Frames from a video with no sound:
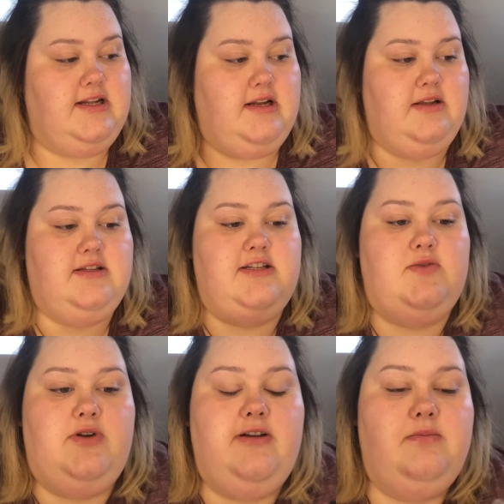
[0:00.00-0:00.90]
and this
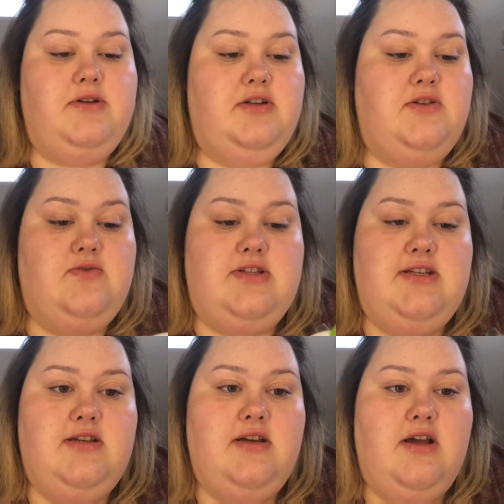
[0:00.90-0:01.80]
is what I've been
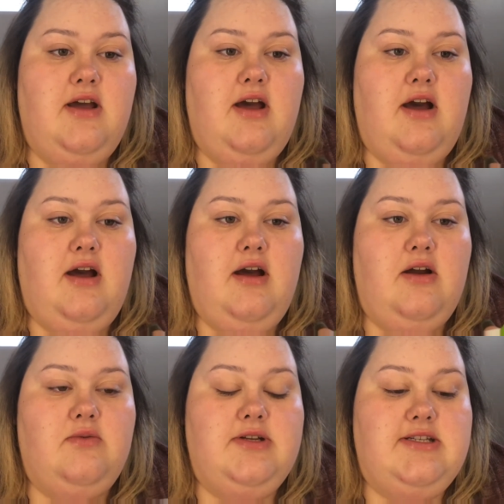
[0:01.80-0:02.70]
using
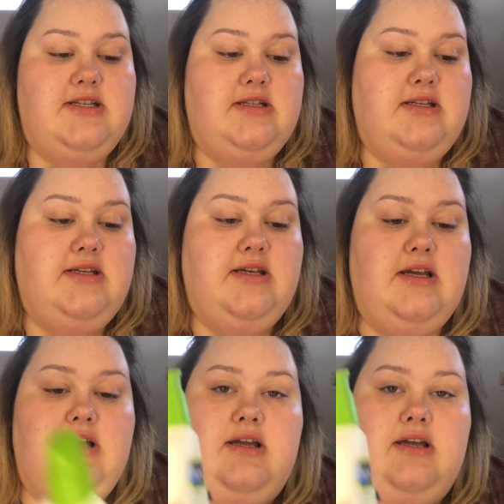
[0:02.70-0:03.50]
recently.